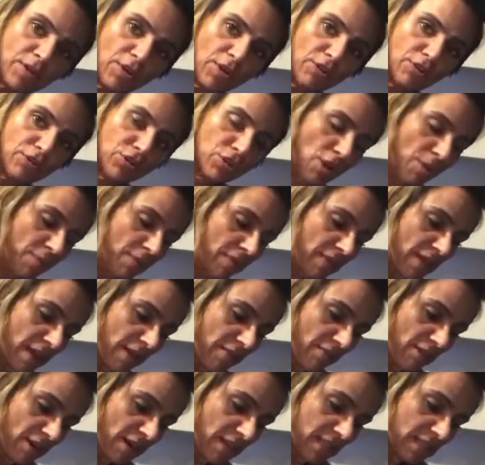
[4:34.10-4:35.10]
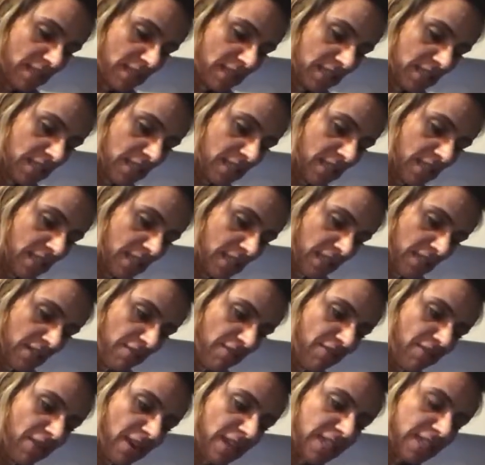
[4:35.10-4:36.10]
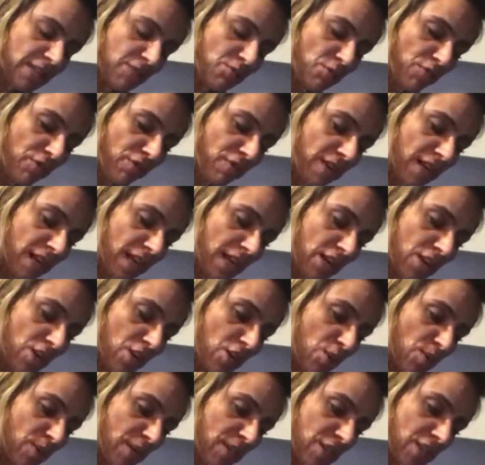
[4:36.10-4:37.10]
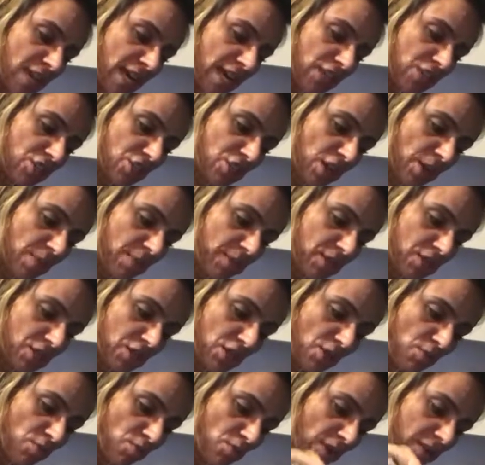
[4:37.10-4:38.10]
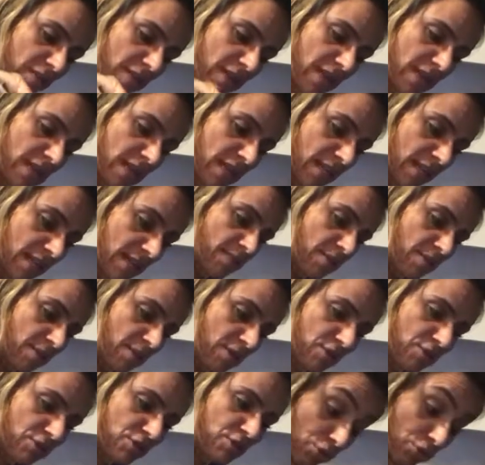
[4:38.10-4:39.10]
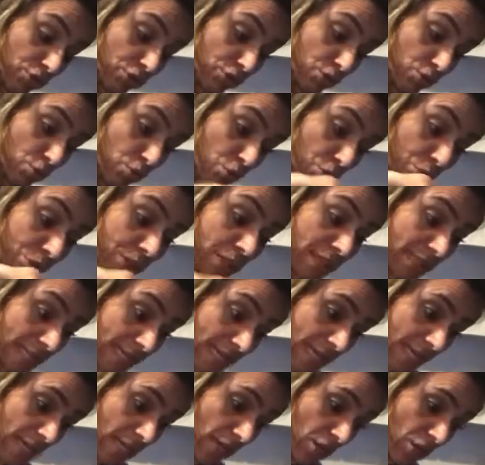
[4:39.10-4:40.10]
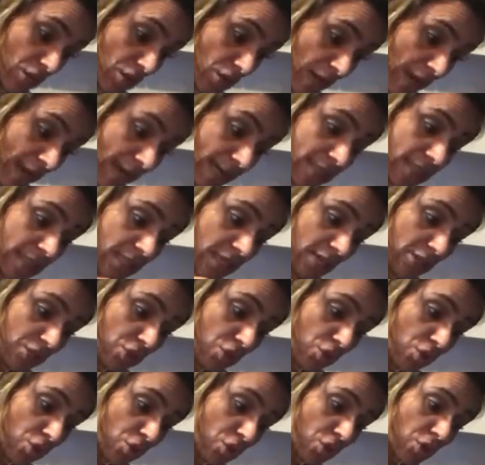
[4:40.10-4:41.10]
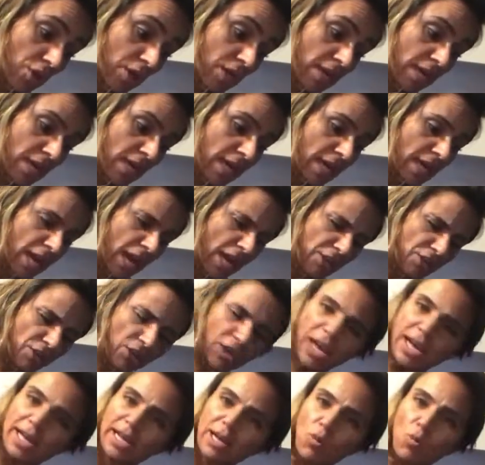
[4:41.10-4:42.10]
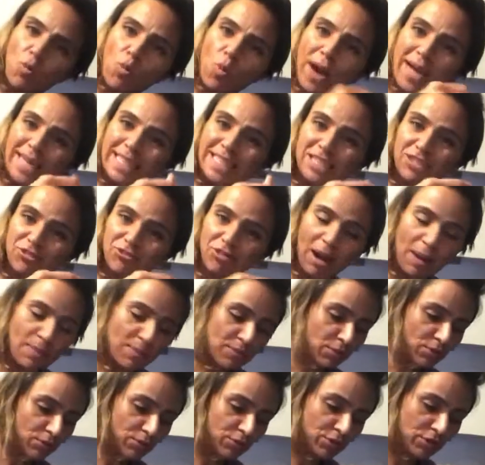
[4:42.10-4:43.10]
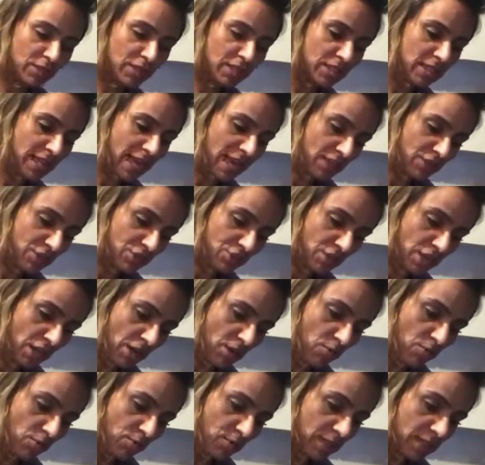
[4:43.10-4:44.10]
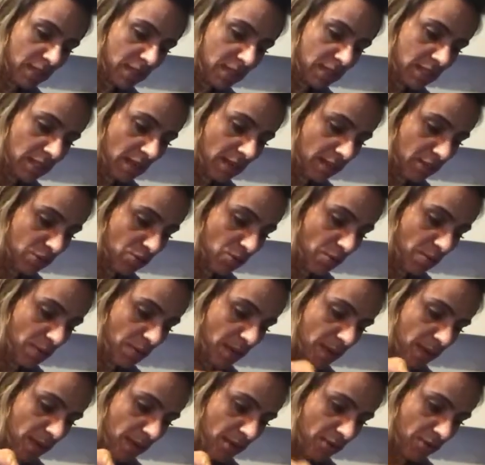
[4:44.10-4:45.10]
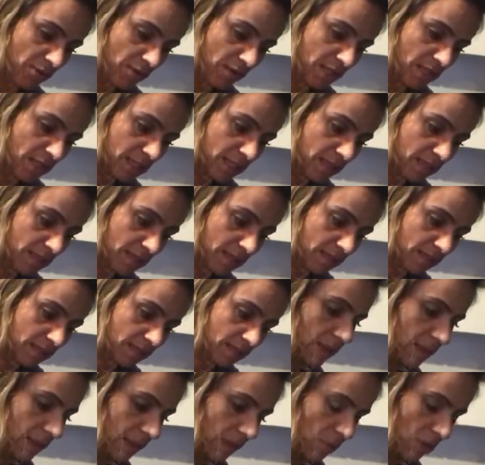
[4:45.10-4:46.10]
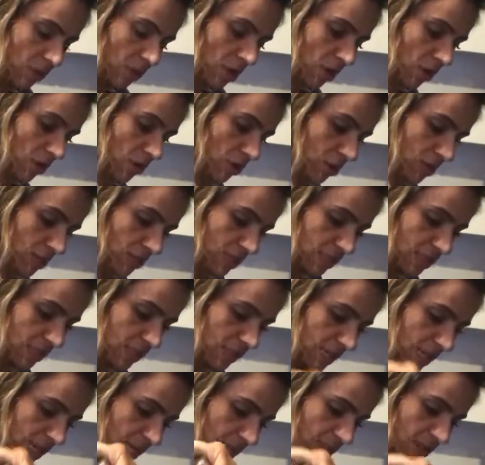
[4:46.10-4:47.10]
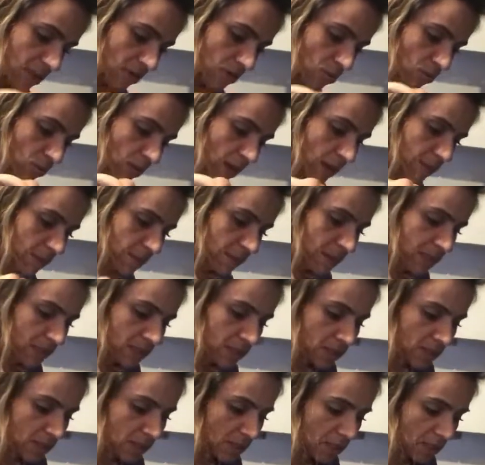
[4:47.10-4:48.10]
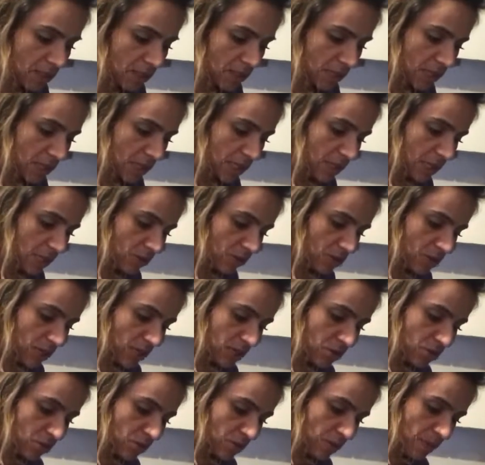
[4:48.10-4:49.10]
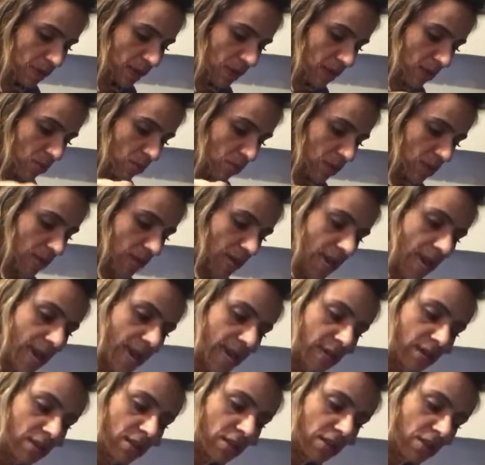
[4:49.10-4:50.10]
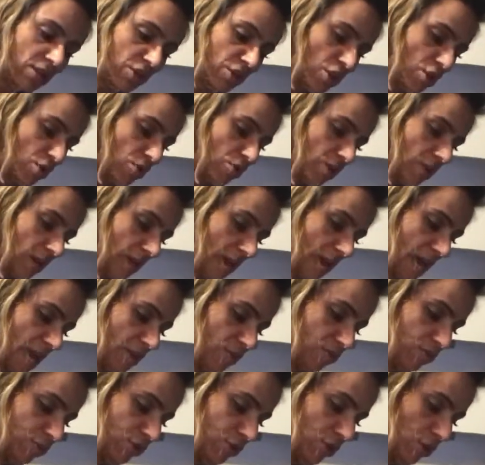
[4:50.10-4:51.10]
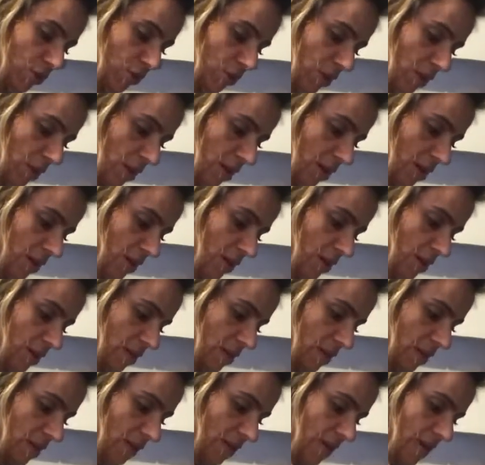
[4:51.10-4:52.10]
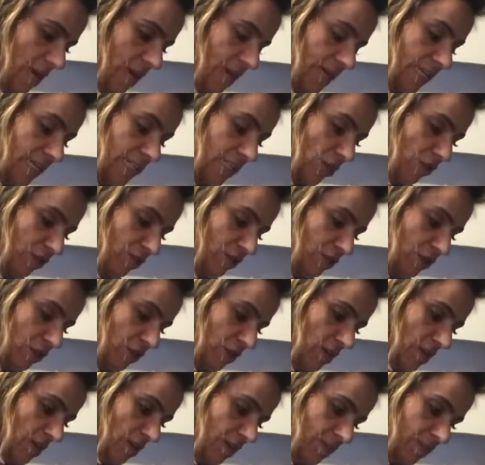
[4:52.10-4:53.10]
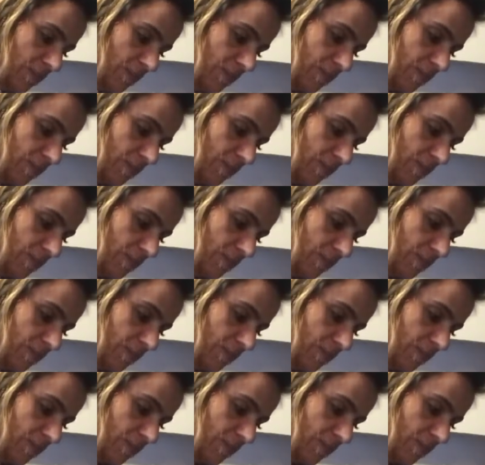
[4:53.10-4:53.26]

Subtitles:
on top of that rice, and it firstly will feel like a gooey texture, but don't worry because you'll soon see the egg starting to cook, and you're like a white scrambled texture will be starting to appear on this. There we go, you can see the white bits now starting to appear where the egg yolk and also the egg itself is cooking.